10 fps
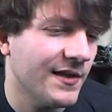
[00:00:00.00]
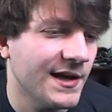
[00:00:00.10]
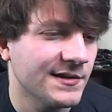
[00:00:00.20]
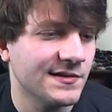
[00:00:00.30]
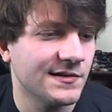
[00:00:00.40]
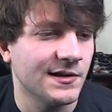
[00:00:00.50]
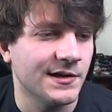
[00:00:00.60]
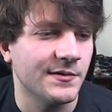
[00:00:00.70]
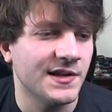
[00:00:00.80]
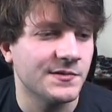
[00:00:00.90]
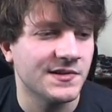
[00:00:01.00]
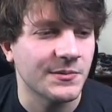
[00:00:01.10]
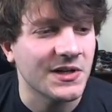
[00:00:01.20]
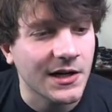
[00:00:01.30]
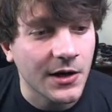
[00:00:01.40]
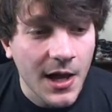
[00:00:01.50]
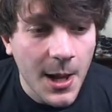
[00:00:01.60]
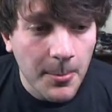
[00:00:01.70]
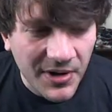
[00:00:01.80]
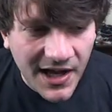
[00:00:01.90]
that's uh, that's what's happening here.
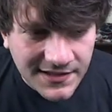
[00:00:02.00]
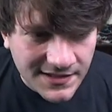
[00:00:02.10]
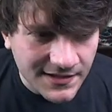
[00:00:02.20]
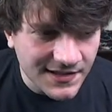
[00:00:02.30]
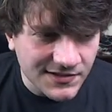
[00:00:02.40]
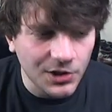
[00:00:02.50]
But this